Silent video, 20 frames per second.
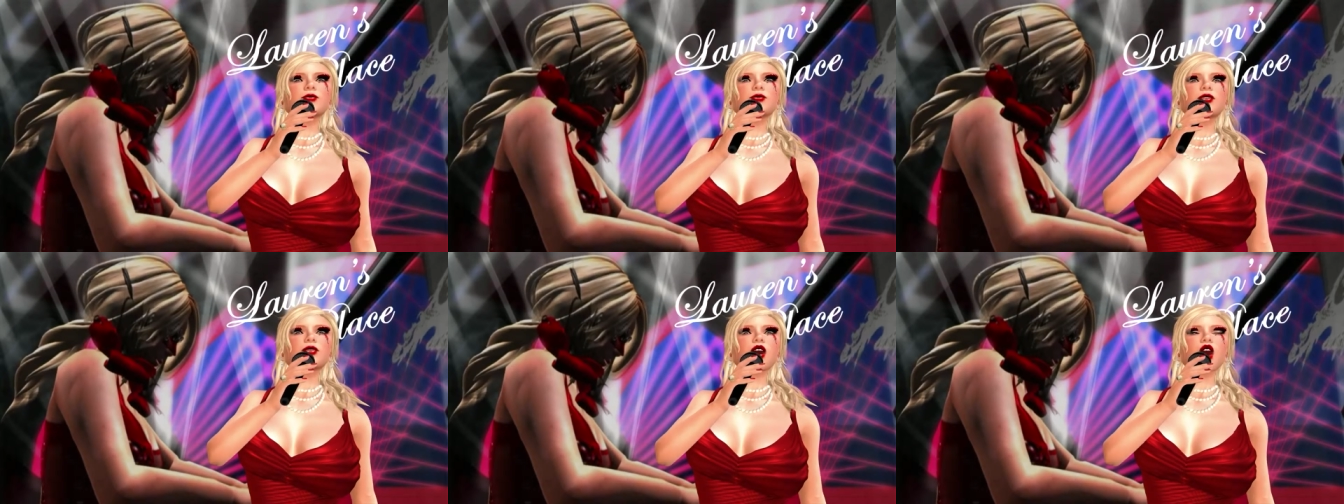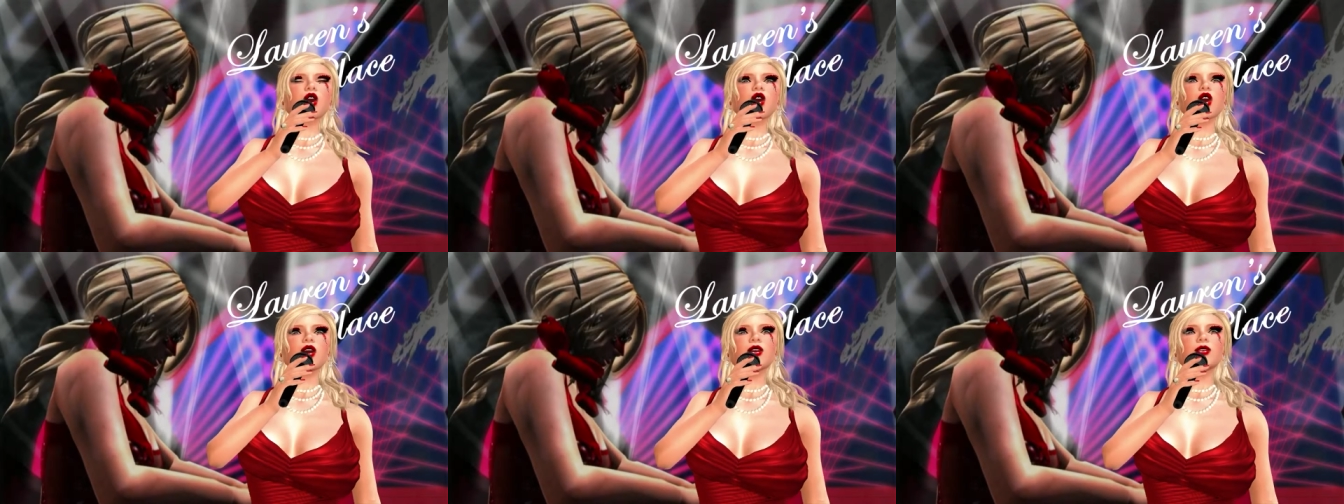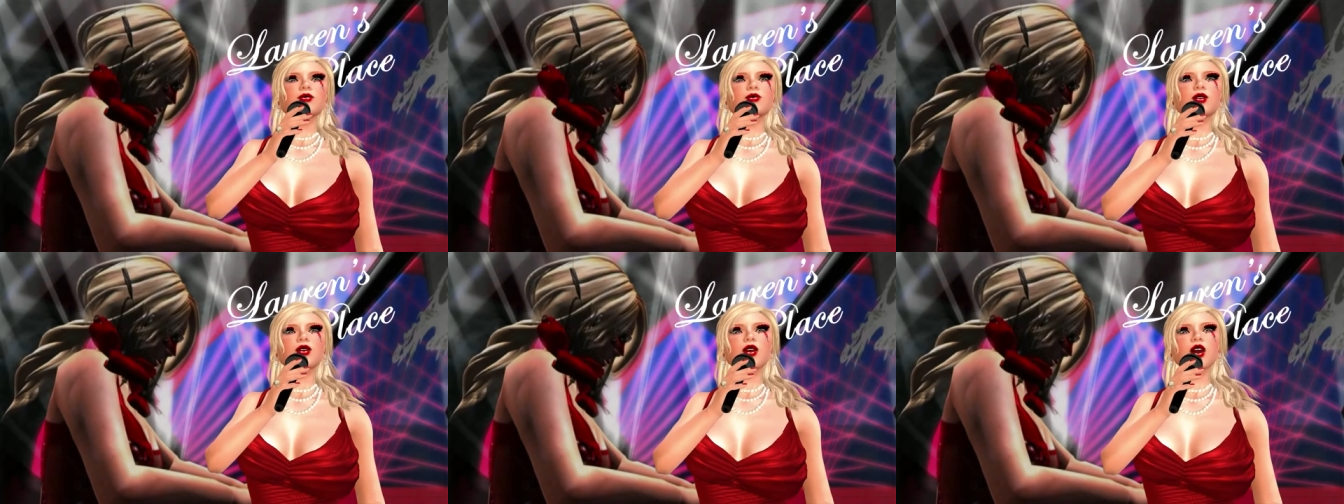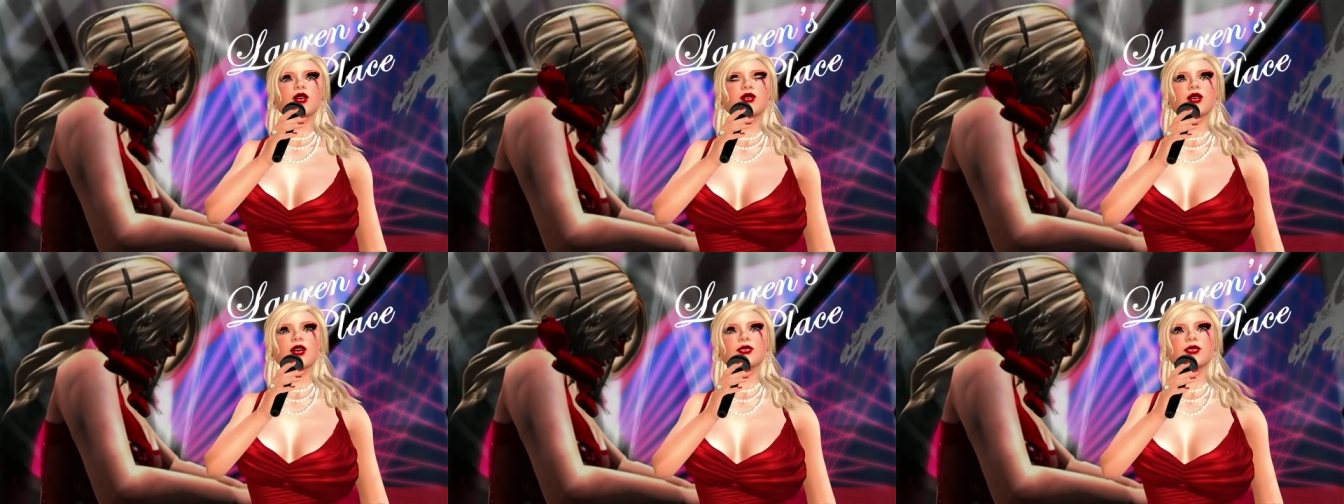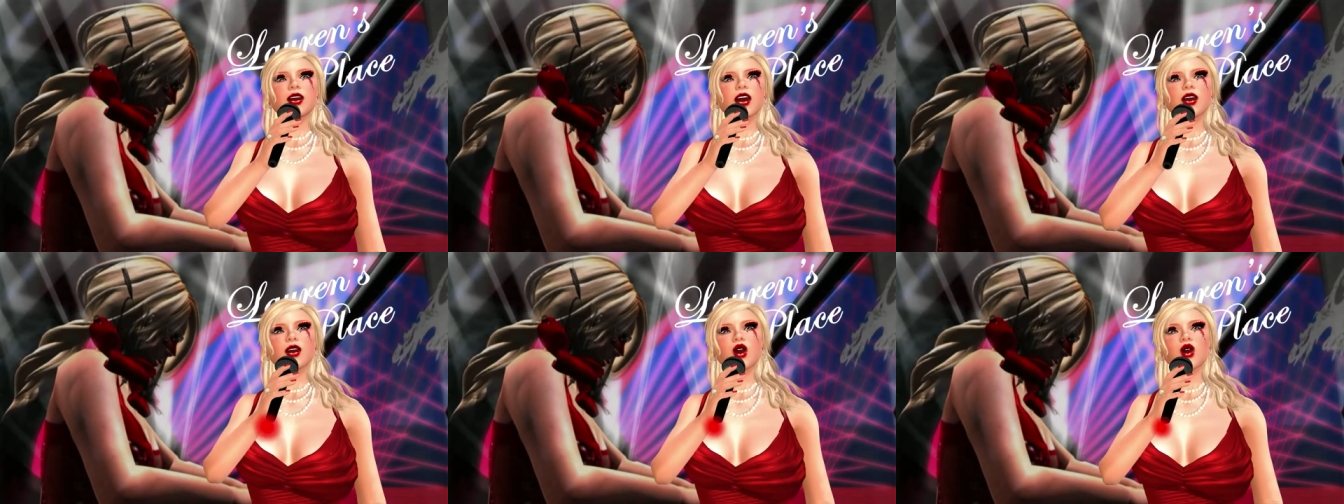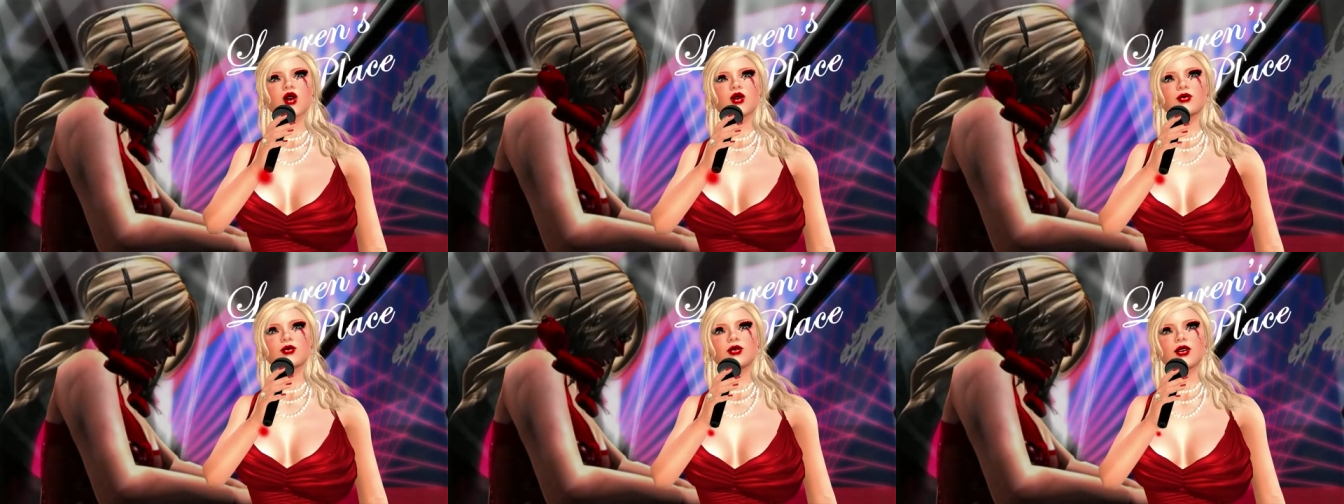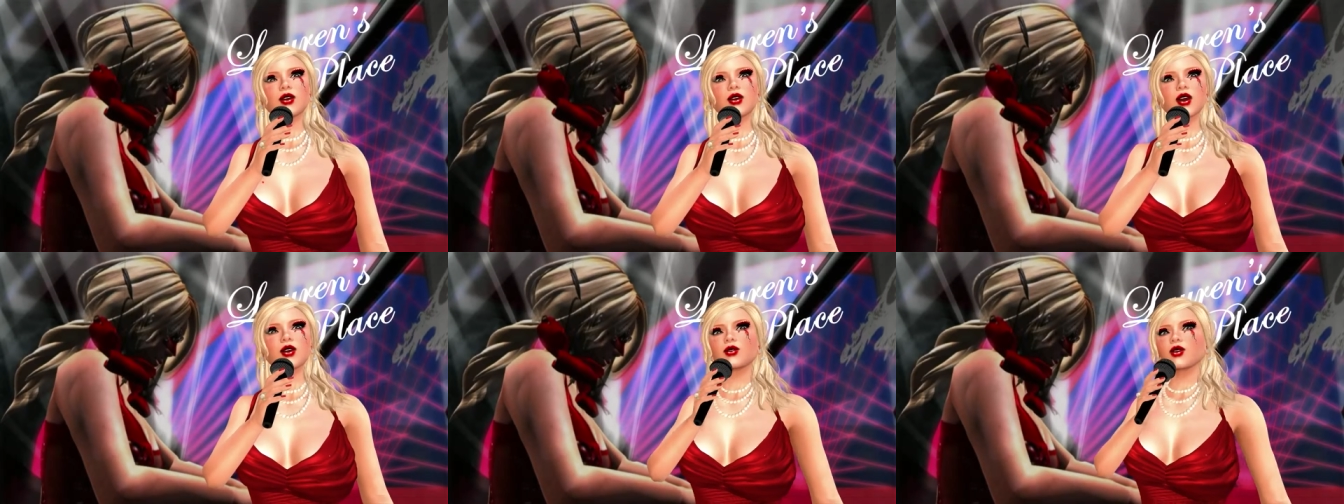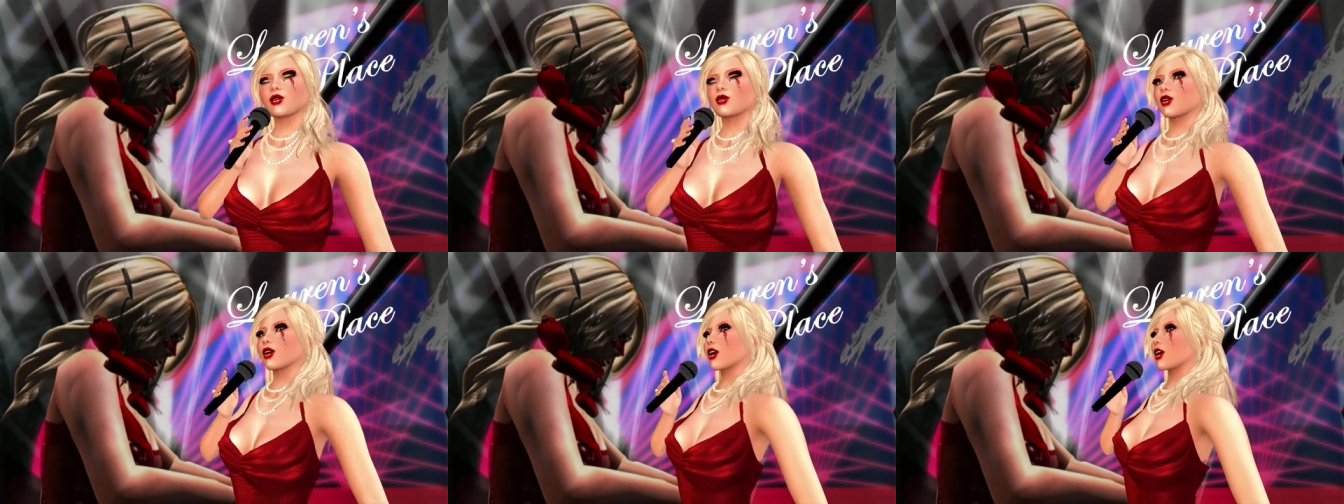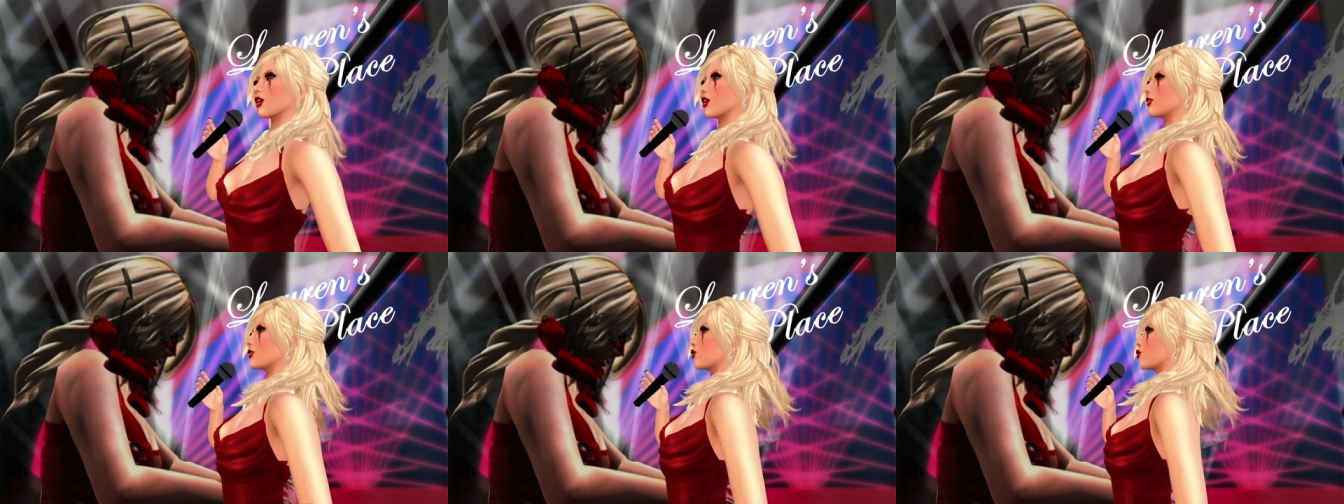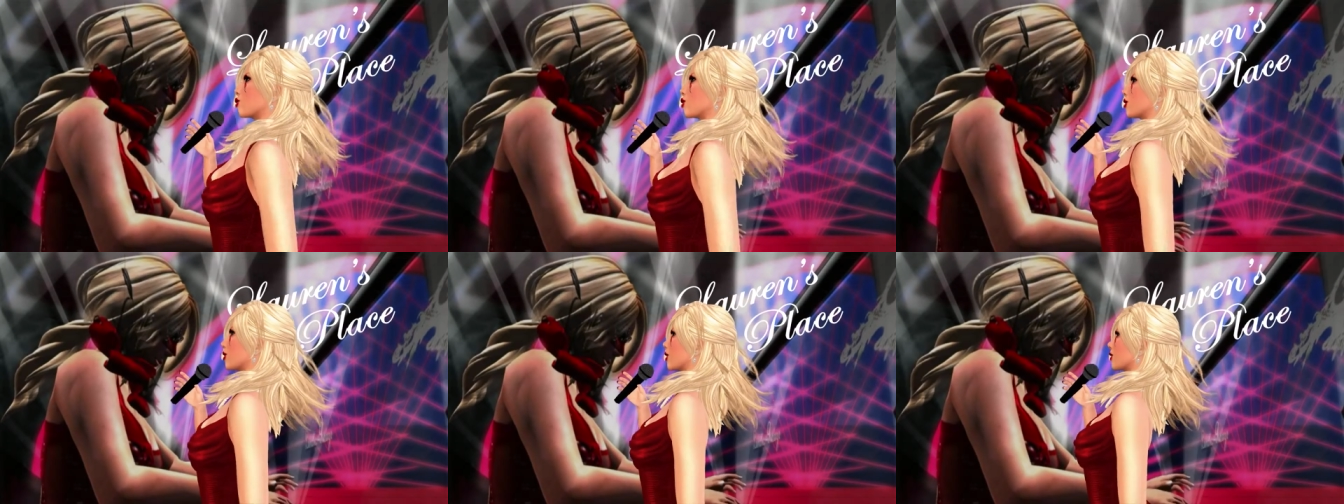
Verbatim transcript: I wanted to be on that one. I knew right away I would just go for